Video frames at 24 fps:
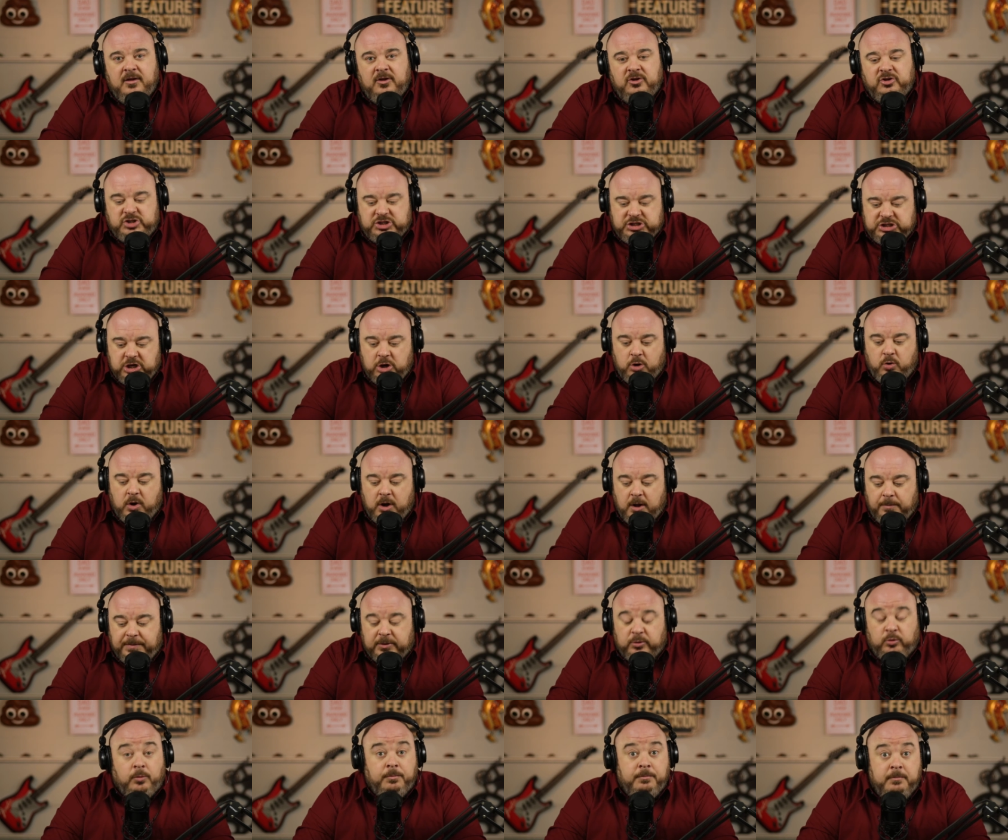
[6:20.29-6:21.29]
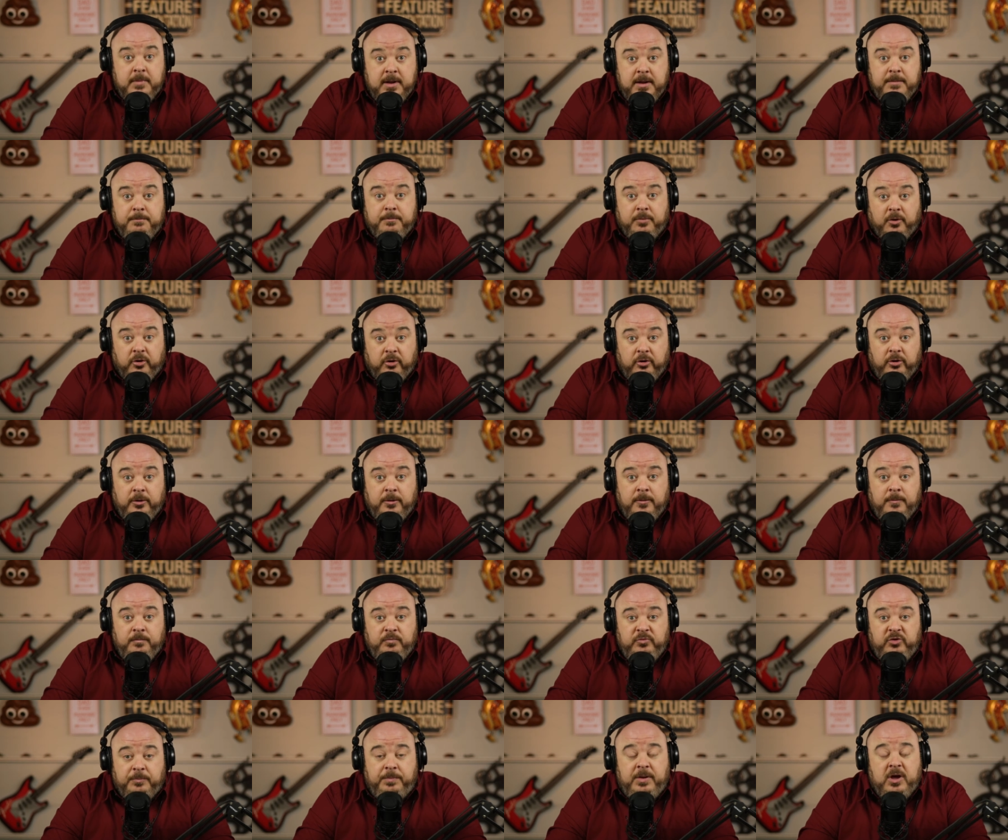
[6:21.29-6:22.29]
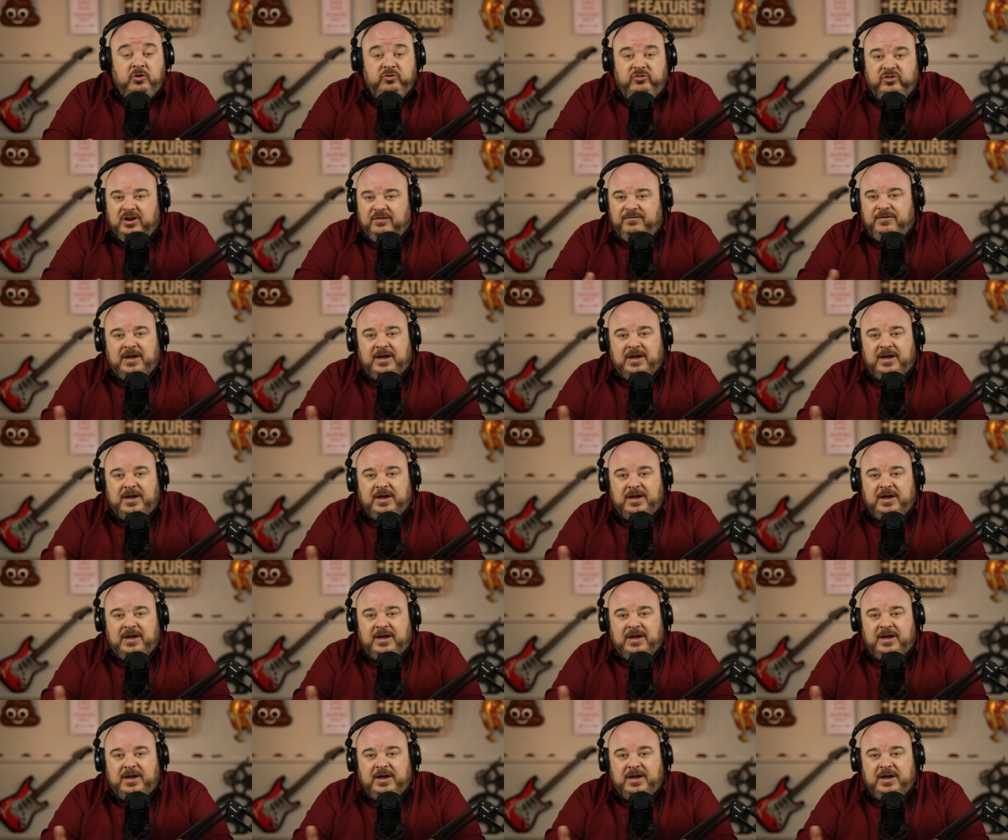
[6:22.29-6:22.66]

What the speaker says: show up and remember to post it.